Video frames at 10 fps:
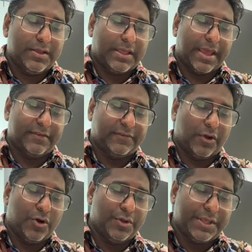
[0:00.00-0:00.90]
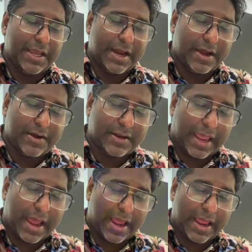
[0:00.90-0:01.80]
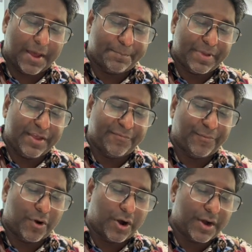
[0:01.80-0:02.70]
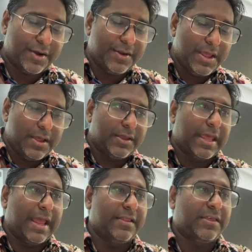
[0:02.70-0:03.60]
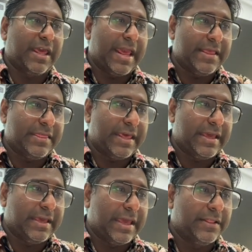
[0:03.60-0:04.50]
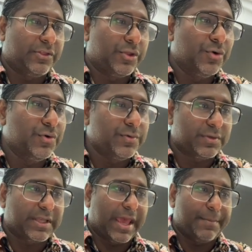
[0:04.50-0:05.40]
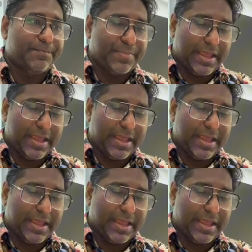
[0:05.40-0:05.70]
Okay, so here, okay, I have P4, okay, changing into, okay,